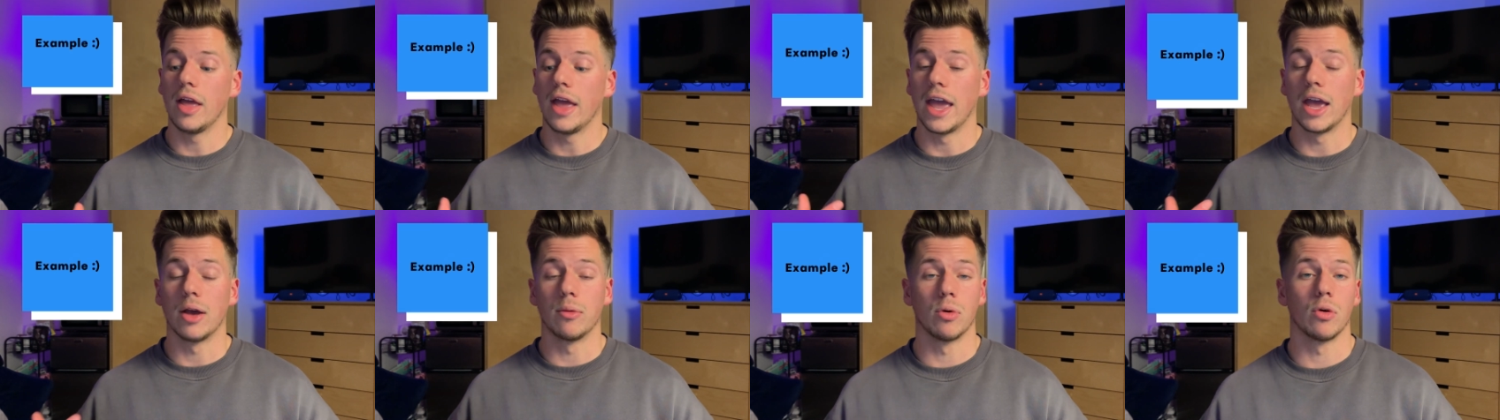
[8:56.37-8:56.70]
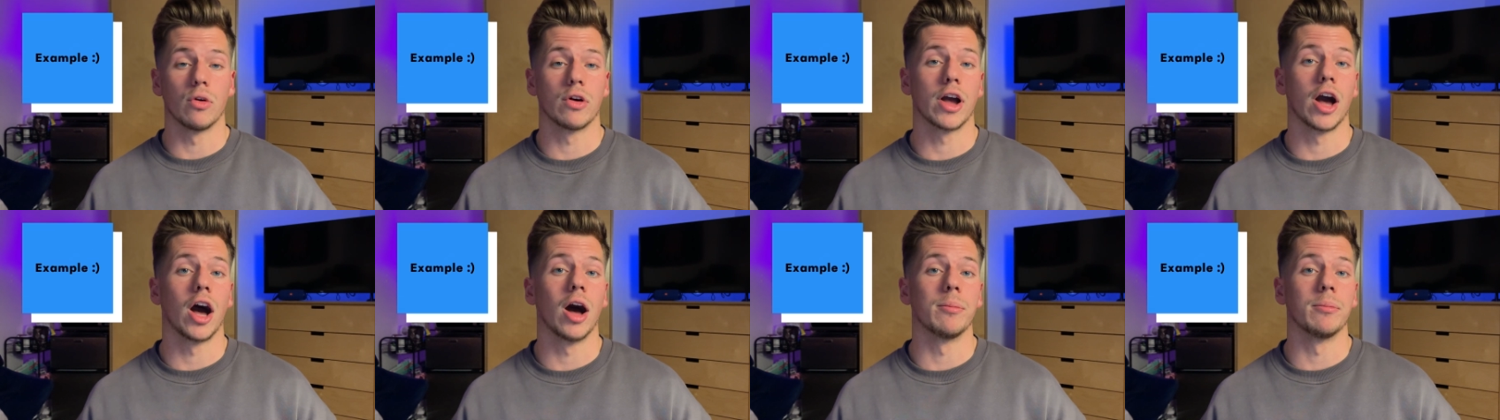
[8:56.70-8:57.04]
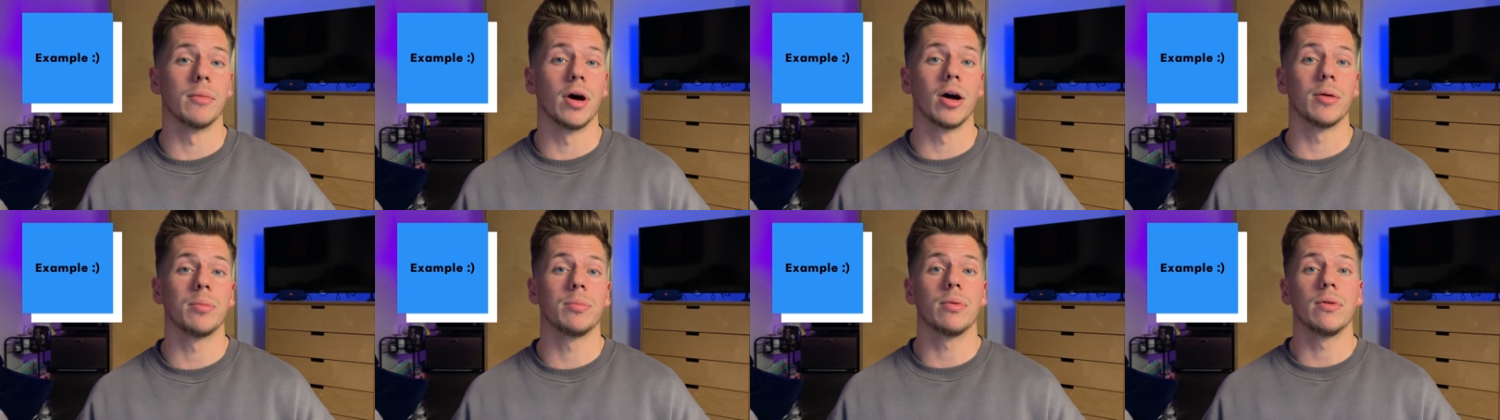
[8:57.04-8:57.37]
it will come
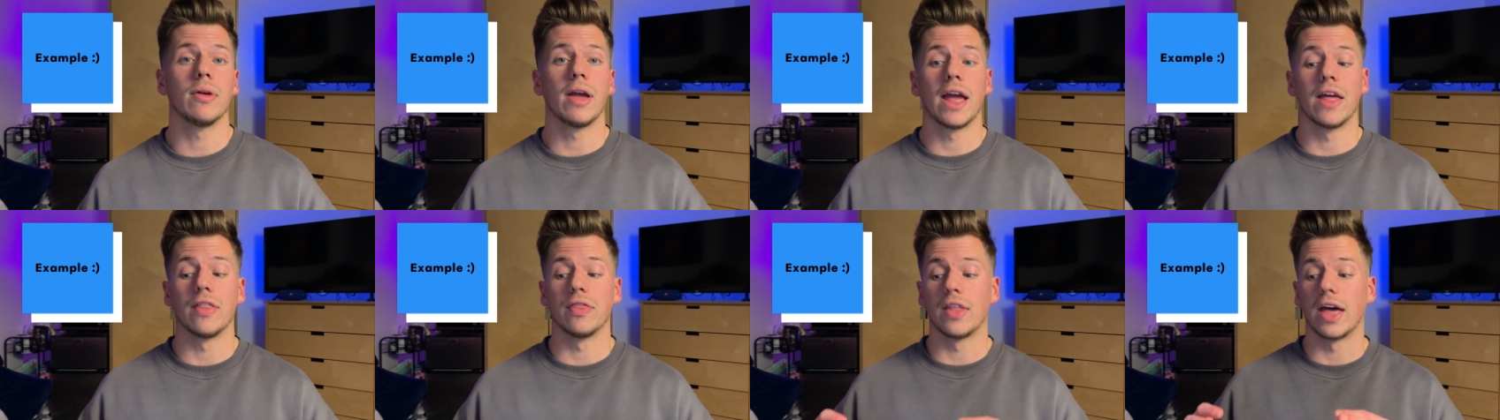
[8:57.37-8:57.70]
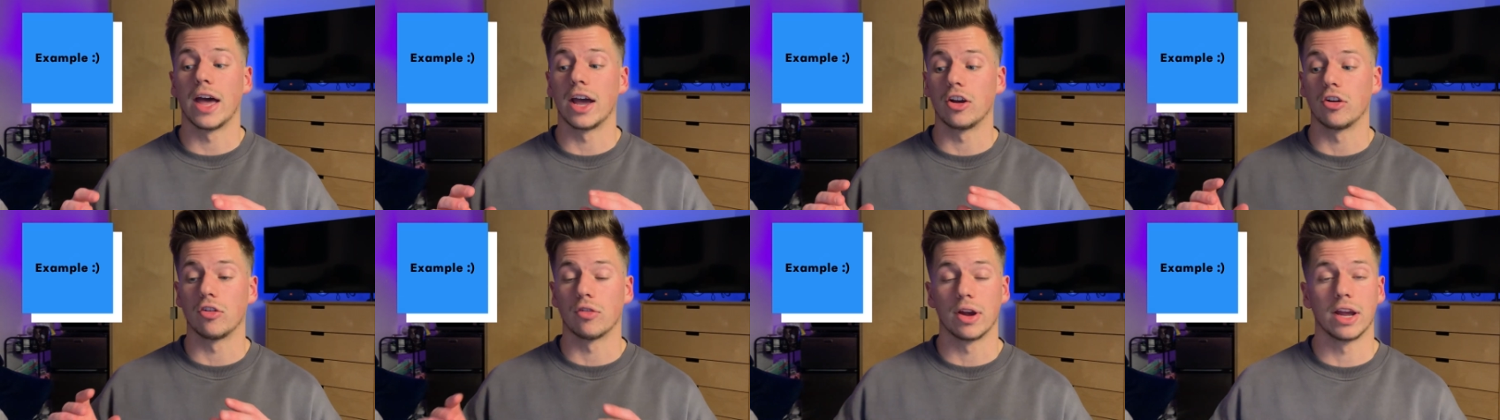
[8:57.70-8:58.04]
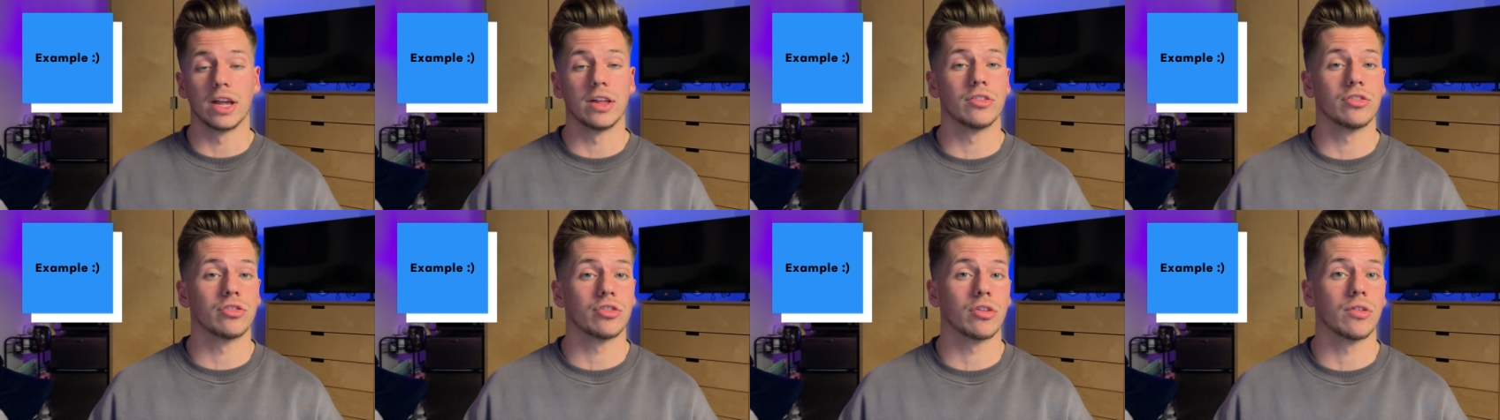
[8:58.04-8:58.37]
up and that
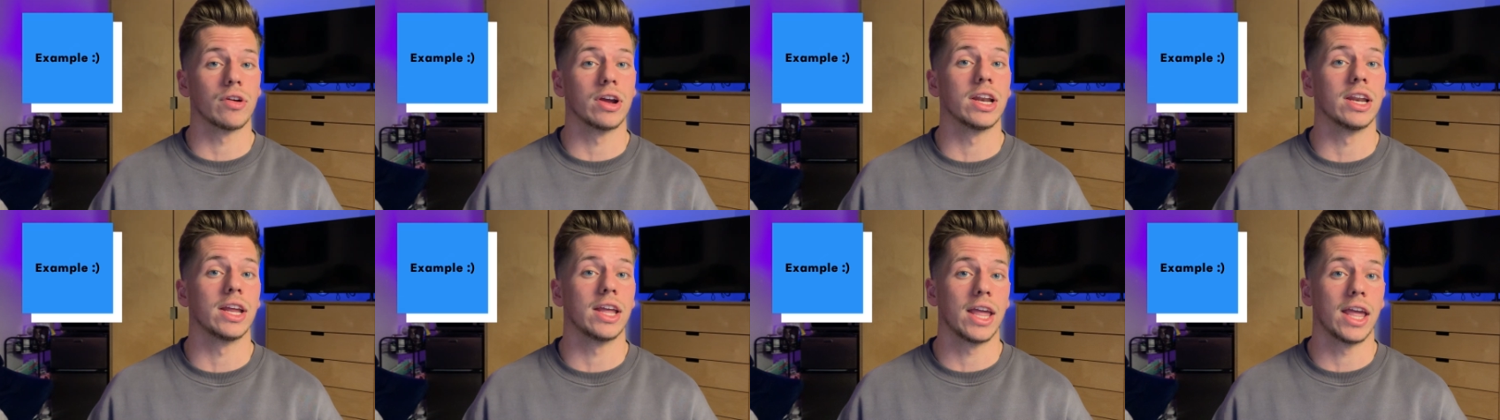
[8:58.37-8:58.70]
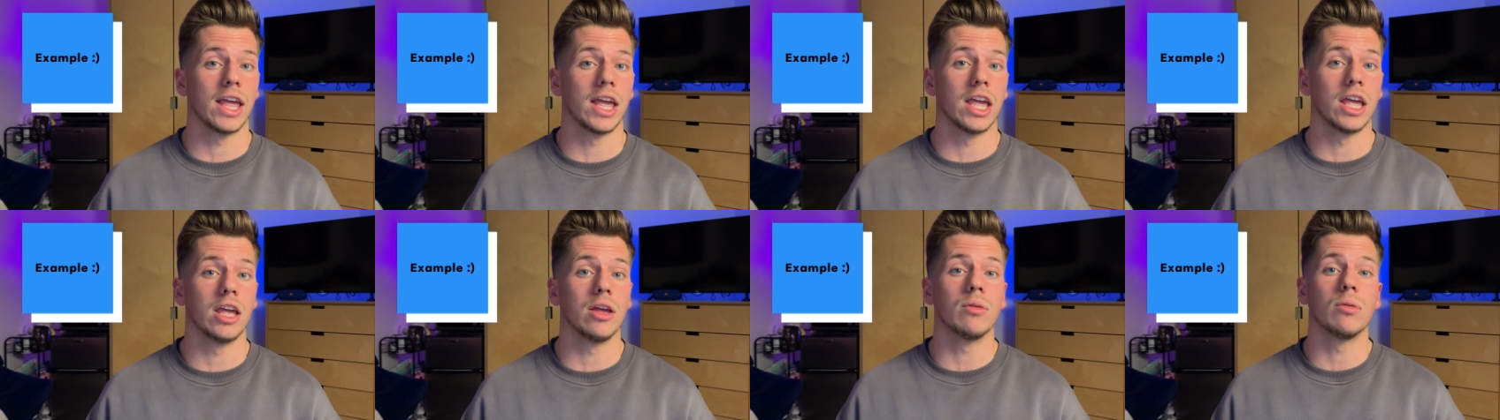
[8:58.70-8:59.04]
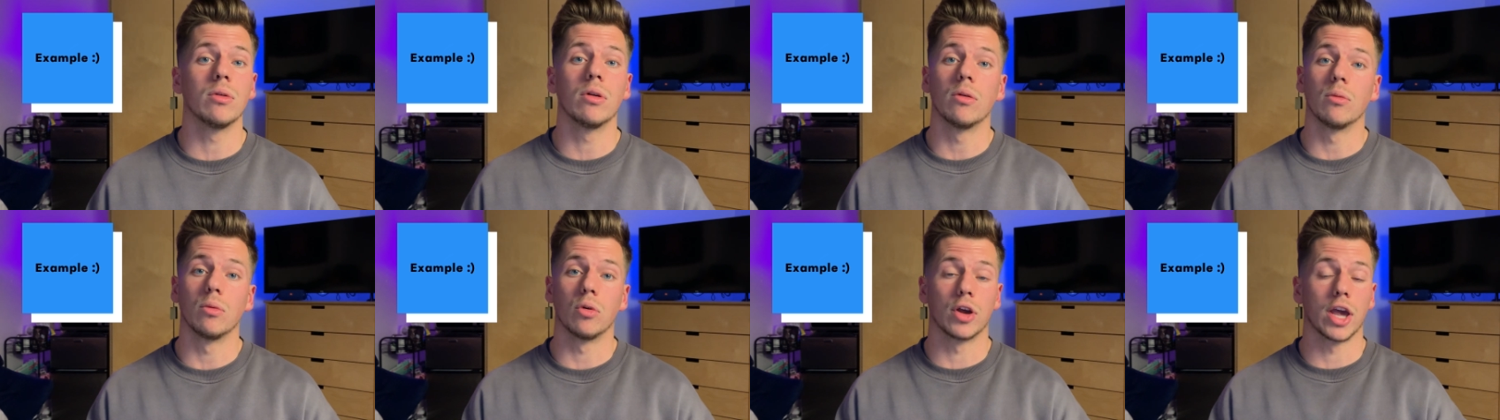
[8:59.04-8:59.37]
green screen key
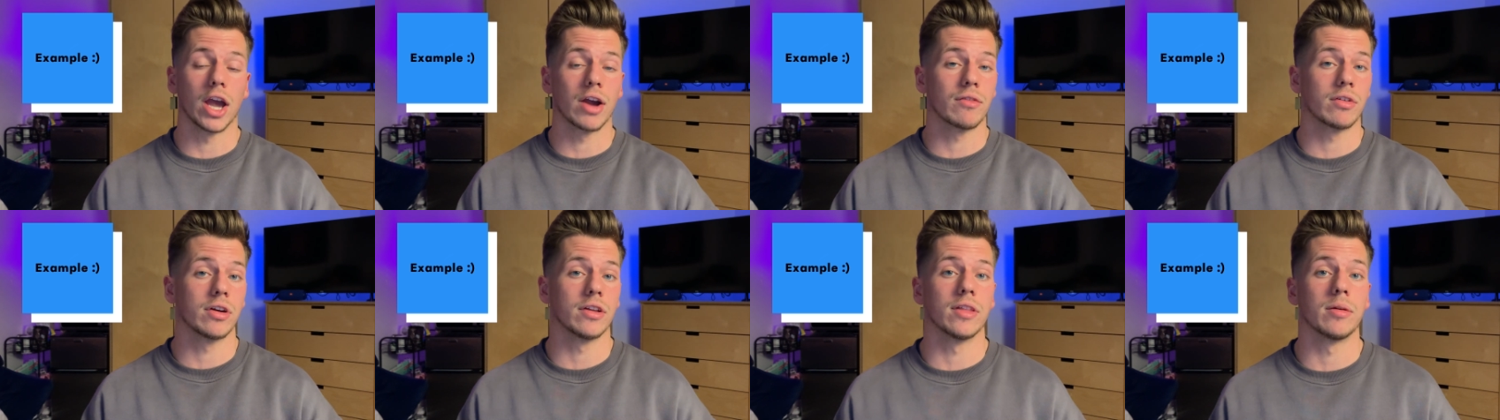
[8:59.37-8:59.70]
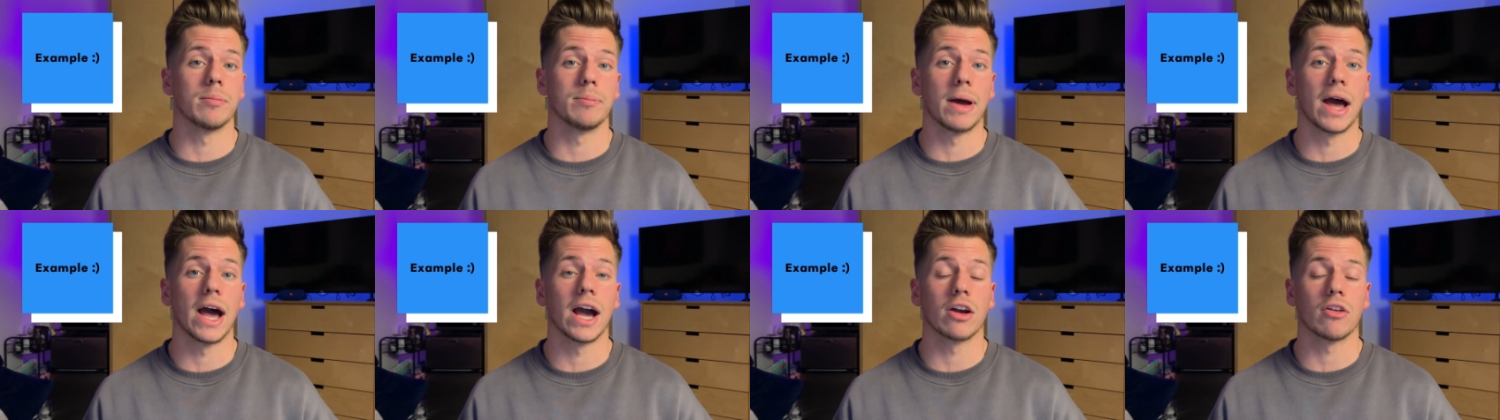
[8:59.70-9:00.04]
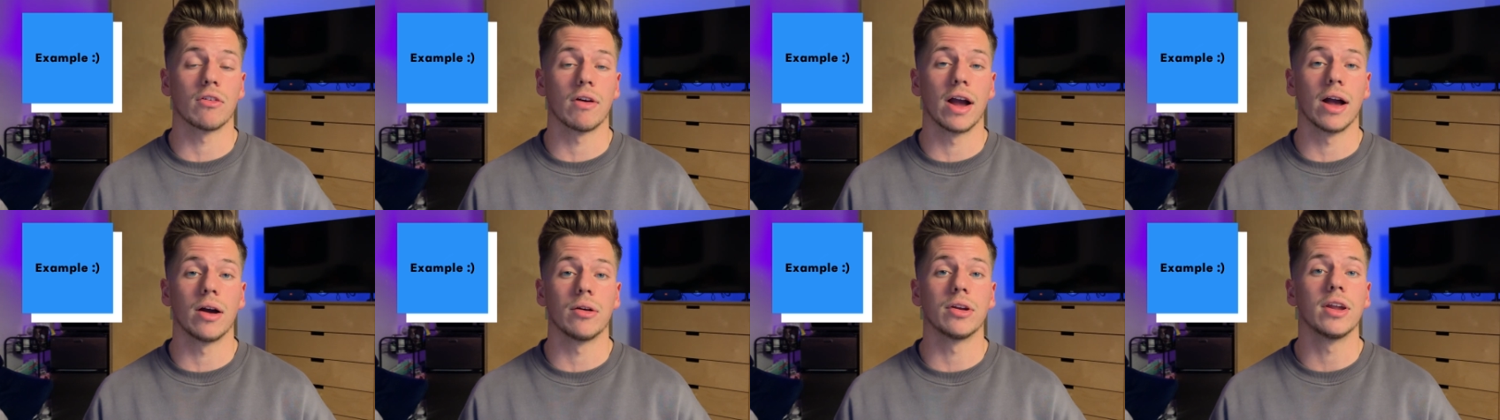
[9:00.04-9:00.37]
will get rid of the
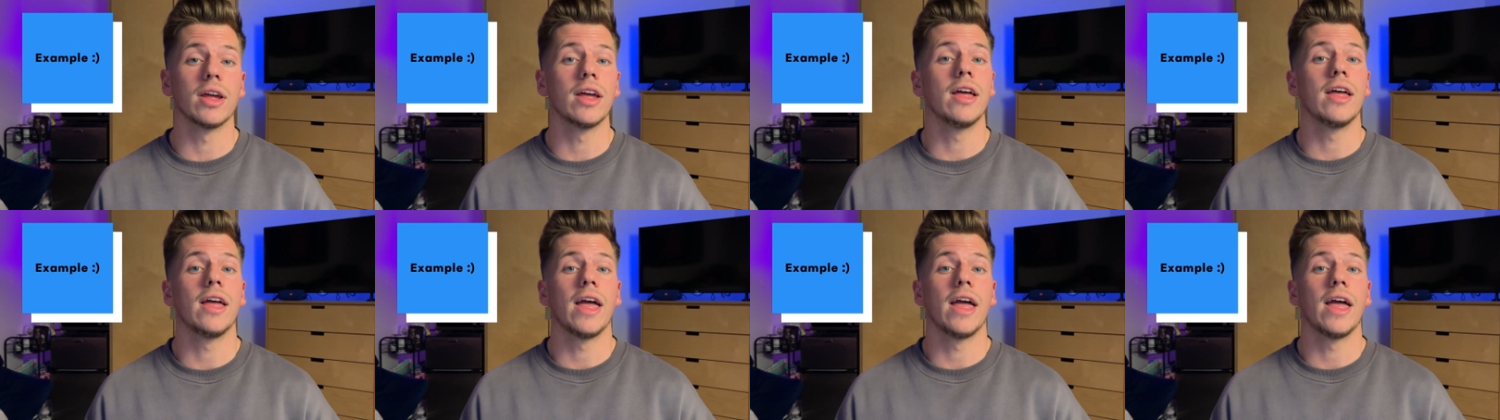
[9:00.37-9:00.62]
background